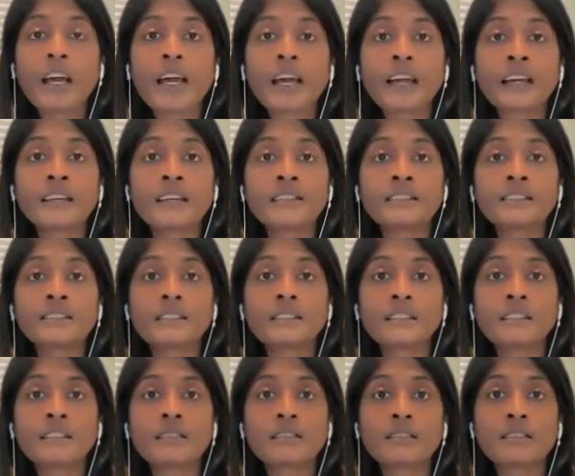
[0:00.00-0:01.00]
And
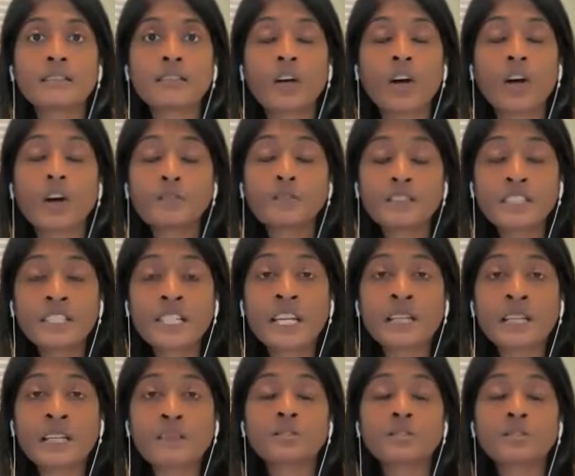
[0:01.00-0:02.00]

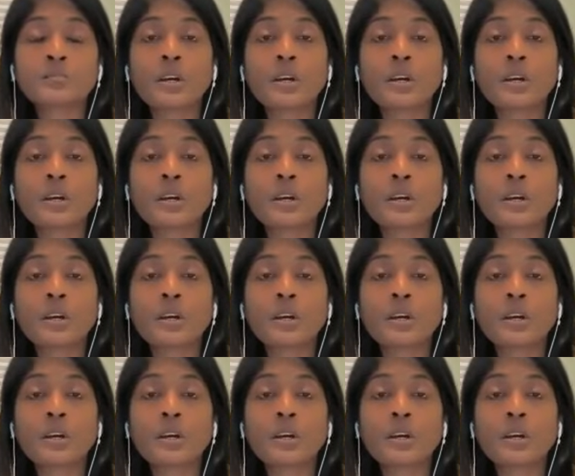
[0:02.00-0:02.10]
oftentimes